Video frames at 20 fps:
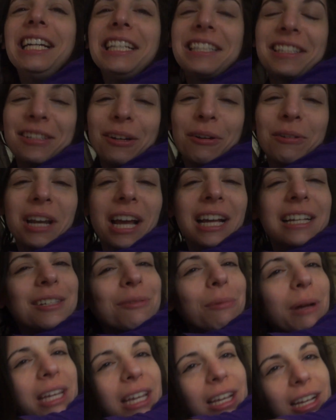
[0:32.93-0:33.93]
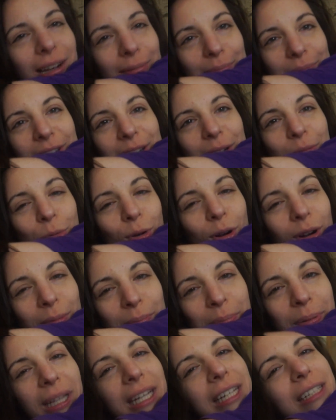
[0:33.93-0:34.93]
It's so nice waking up in a warm
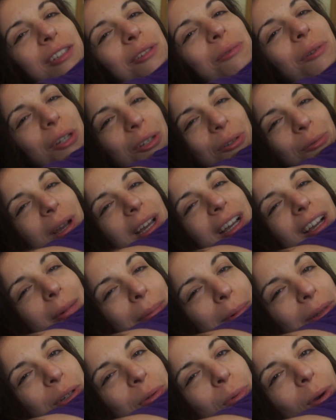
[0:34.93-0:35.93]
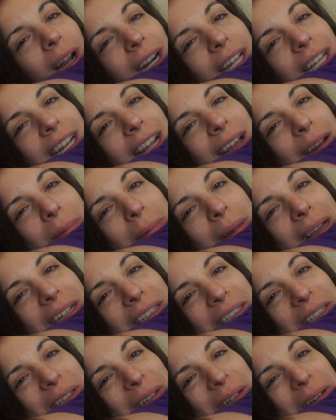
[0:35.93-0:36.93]
place where you wake up and you want to get out of bed,
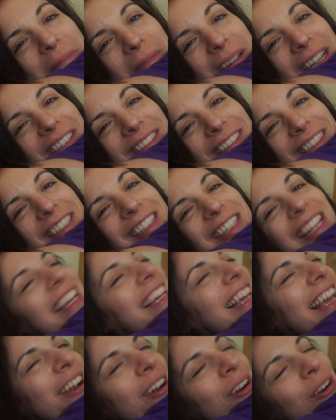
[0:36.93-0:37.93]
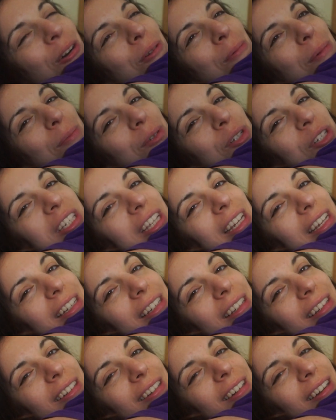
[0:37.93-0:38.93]
you know what I mean? Because like at home, I'm just like,
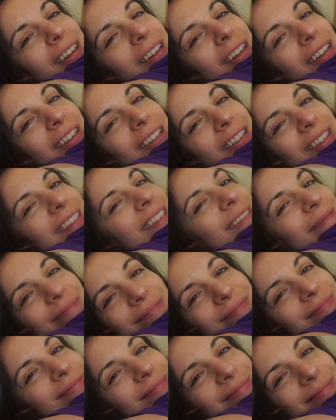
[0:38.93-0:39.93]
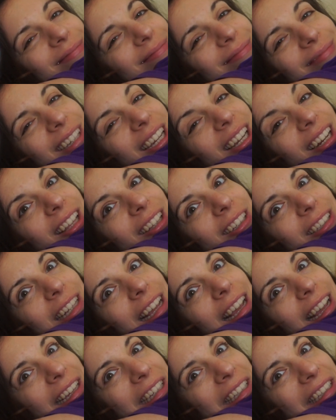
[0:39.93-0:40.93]
ugh, another
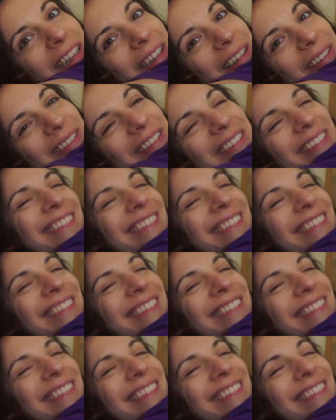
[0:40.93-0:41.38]
day, you know?